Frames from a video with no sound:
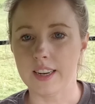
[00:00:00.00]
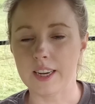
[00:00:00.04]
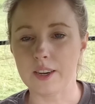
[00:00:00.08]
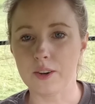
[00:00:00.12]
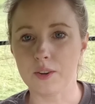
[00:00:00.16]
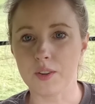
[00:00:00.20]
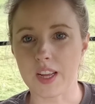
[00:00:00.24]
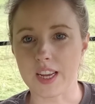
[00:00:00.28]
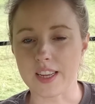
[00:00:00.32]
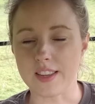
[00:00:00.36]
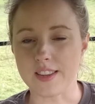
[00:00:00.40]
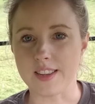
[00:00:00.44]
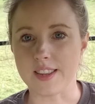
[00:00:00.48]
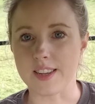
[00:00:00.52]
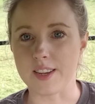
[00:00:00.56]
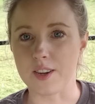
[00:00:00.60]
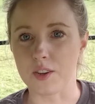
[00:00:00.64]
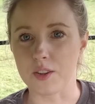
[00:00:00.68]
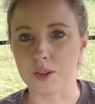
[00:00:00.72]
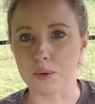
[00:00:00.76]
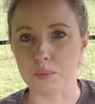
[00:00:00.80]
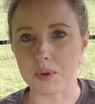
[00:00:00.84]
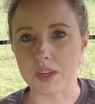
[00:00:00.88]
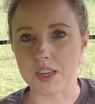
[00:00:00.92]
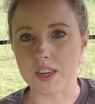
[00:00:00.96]
now that's the
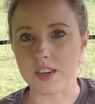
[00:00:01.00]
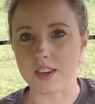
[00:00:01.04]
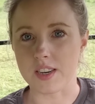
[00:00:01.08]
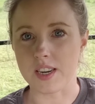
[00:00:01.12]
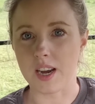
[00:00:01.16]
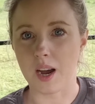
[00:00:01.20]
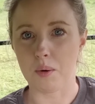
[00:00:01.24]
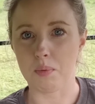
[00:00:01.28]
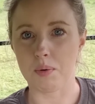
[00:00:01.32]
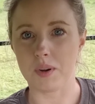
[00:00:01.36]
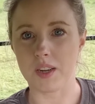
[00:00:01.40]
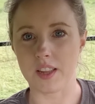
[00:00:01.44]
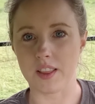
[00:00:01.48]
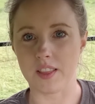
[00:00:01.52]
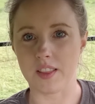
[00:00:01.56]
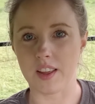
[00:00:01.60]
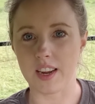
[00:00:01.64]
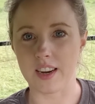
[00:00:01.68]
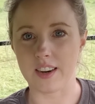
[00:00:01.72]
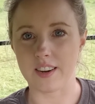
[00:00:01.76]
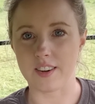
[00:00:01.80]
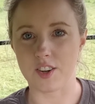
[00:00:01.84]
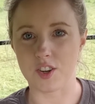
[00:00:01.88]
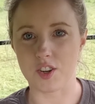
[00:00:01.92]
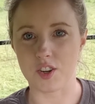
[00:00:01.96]
other bit of topping
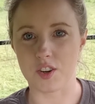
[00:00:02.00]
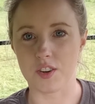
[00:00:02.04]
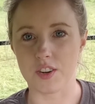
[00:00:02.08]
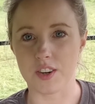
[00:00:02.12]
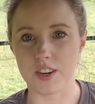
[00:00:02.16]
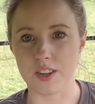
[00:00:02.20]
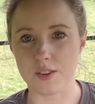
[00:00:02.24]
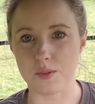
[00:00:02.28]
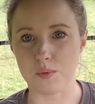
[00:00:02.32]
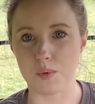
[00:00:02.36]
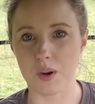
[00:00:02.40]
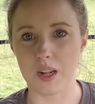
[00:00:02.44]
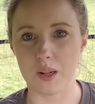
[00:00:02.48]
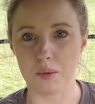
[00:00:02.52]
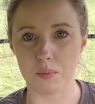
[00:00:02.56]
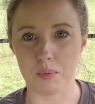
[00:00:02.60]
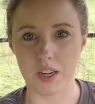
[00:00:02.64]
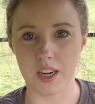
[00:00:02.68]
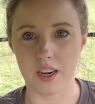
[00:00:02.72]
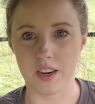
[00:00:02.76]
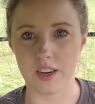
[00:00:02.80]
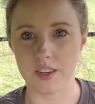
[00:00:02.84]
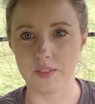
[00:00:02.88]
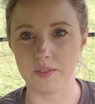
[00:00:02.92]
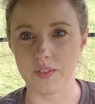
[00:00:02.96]
there done as well
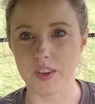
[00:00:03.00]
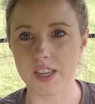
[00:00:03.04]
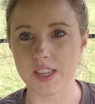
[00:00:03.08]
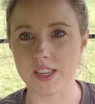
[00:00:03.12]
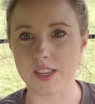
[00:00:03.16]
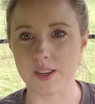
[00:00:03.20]
behind me.